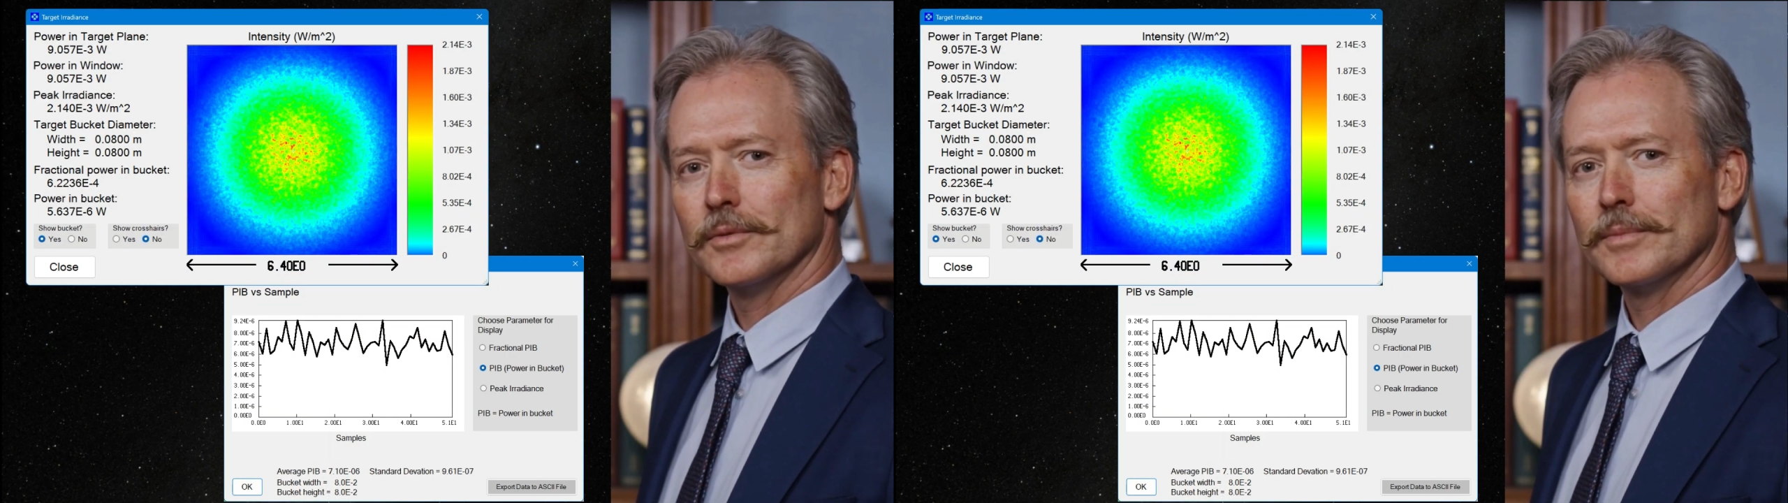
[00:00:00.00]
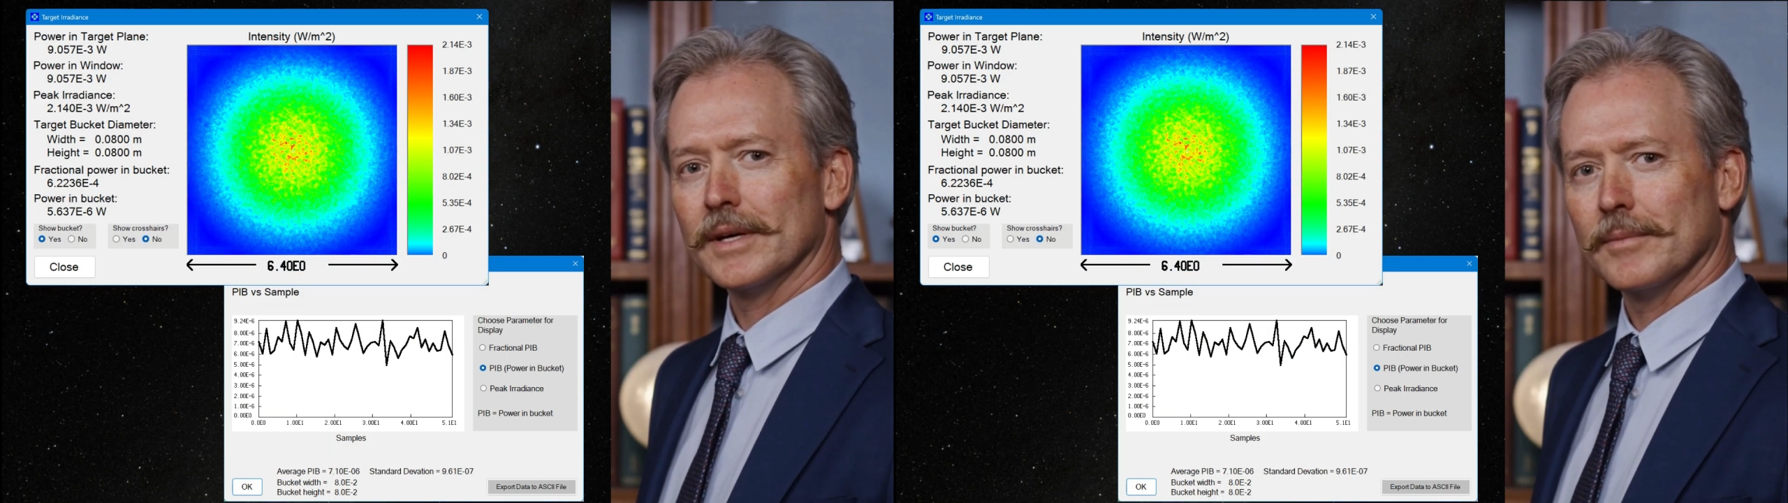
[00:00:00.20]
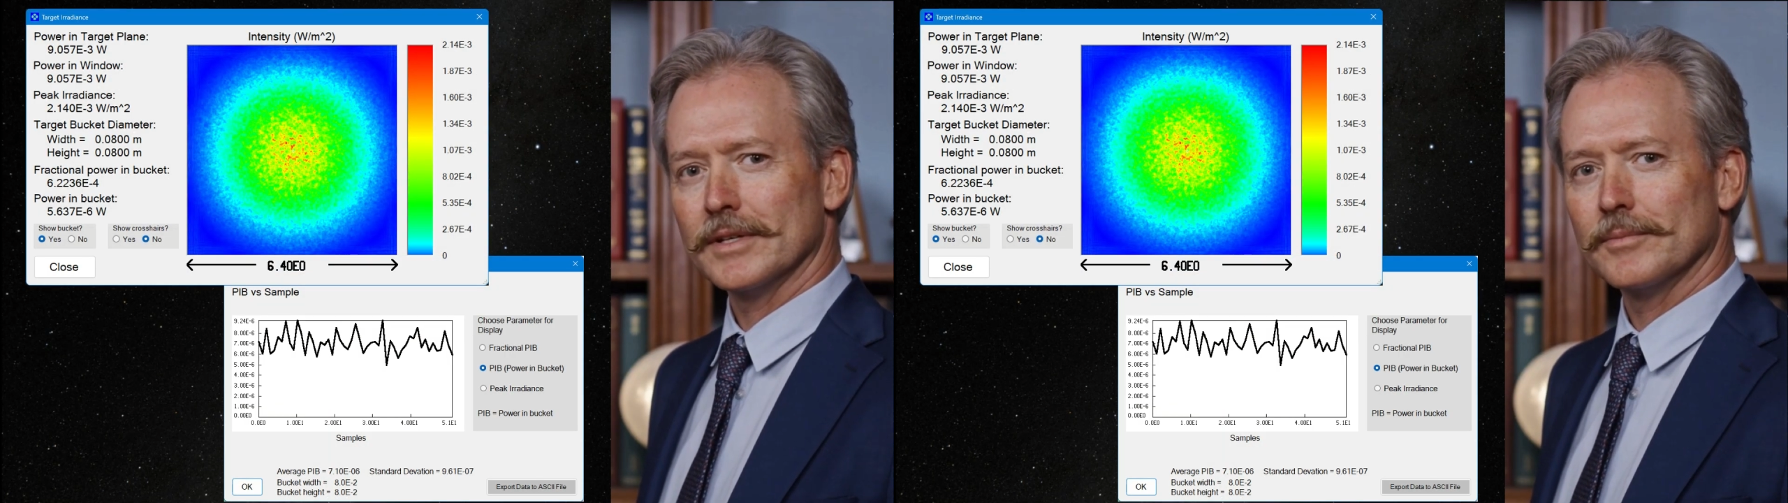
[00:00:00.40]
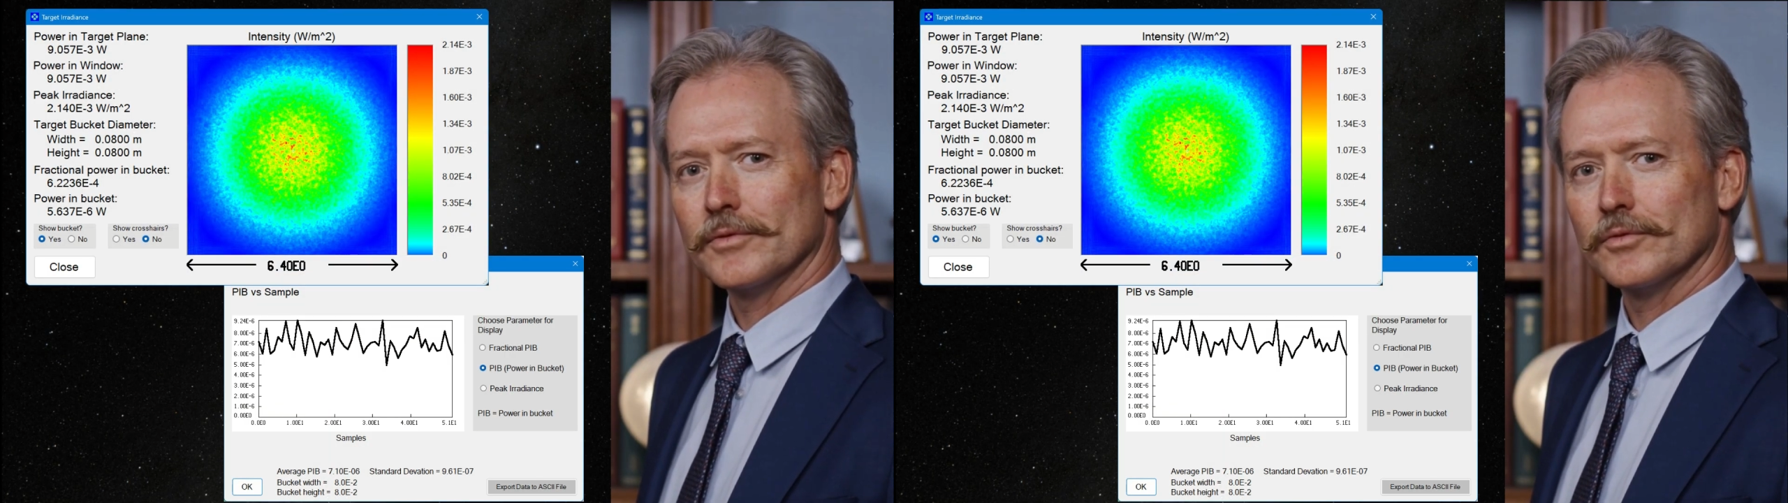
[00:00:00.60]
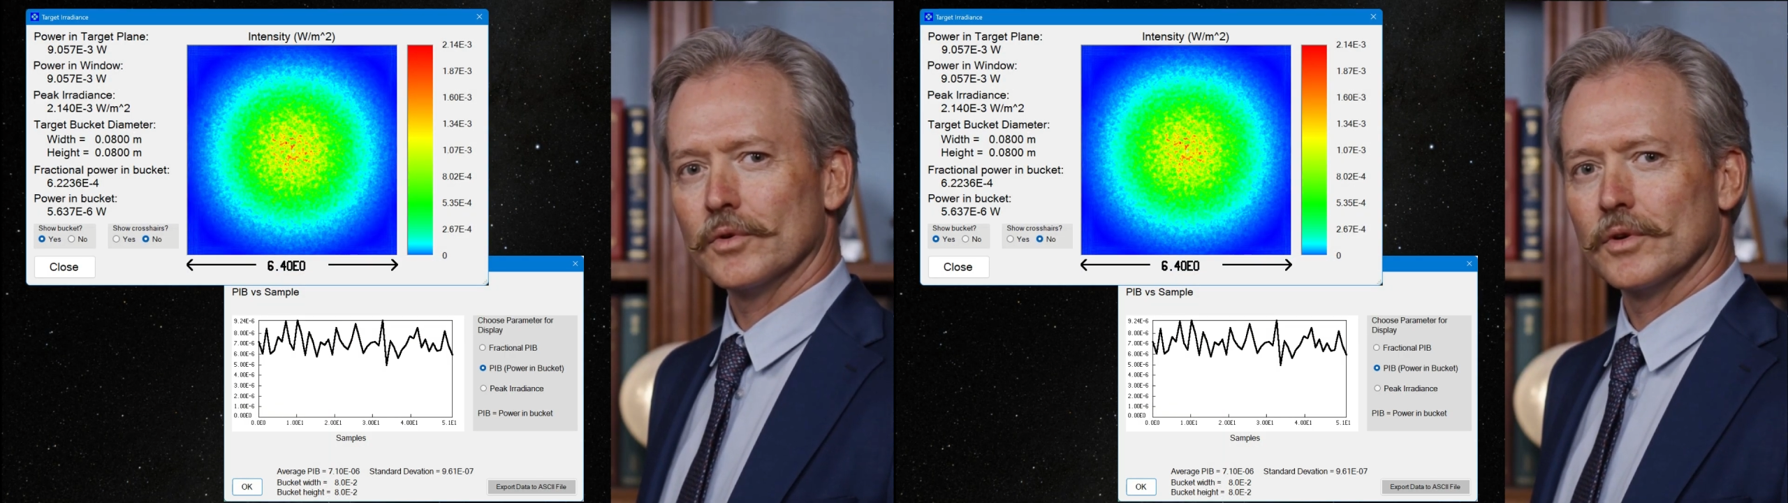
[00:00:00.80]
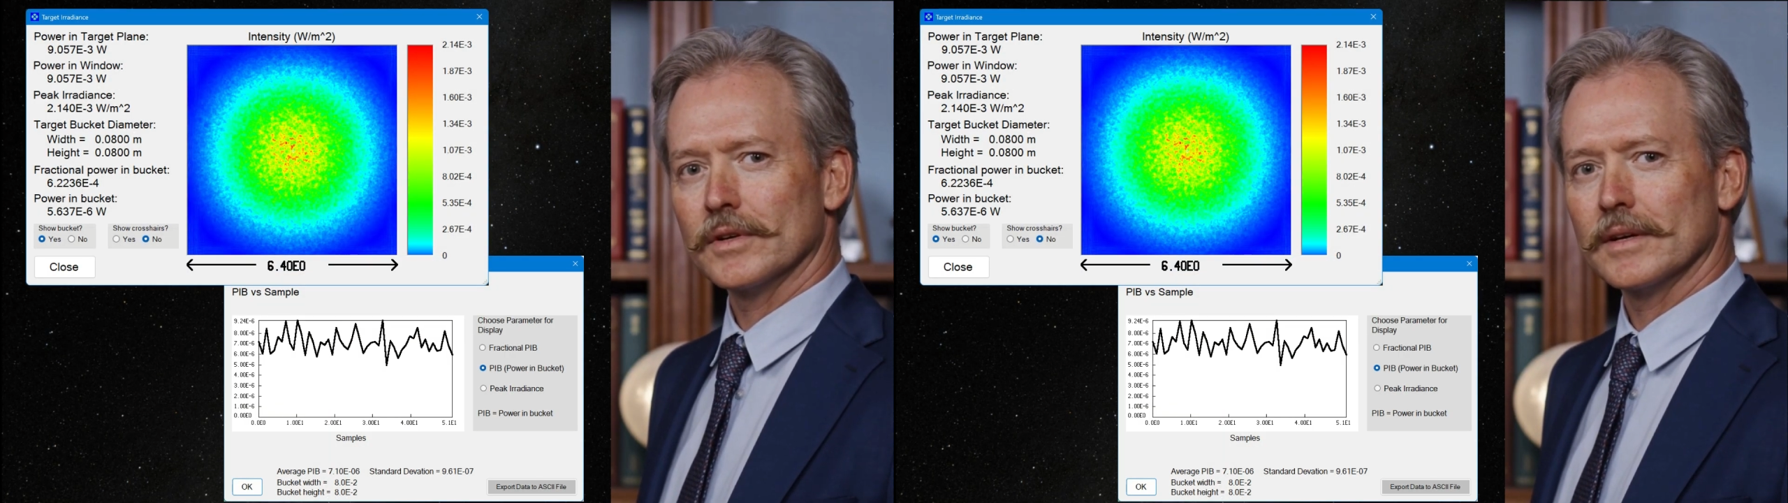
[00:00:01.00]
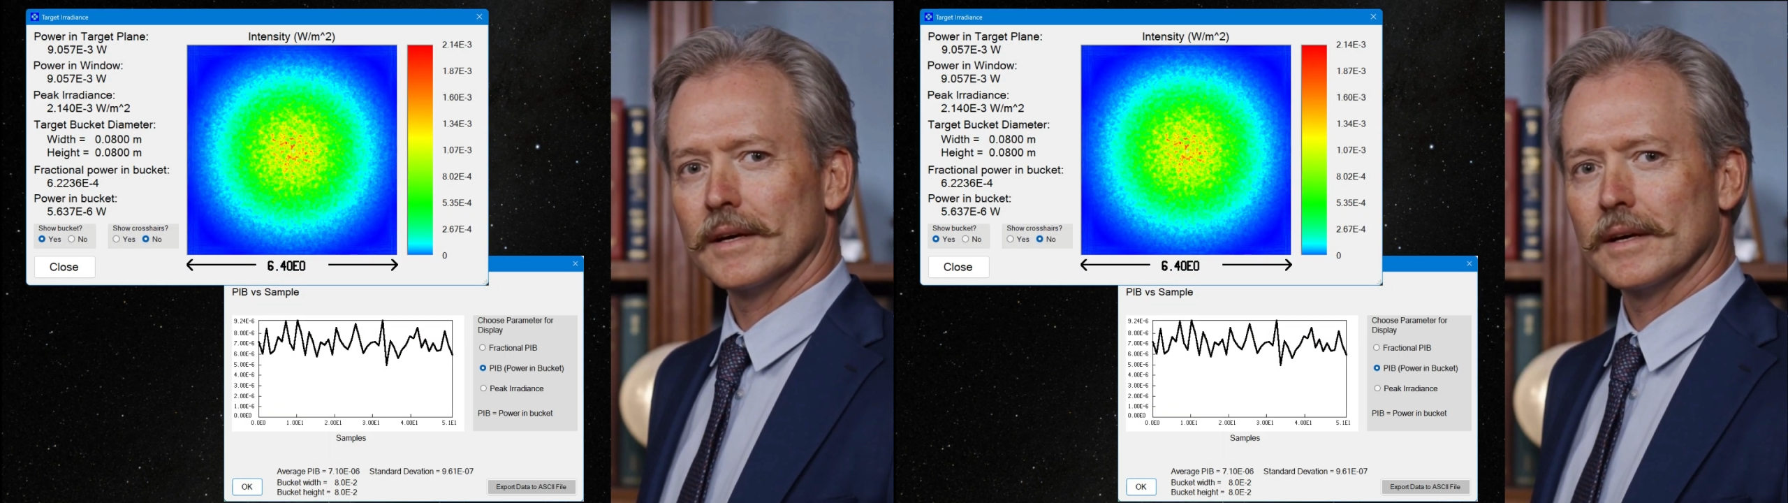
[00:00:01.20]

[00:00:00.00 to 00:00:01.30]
beam as before,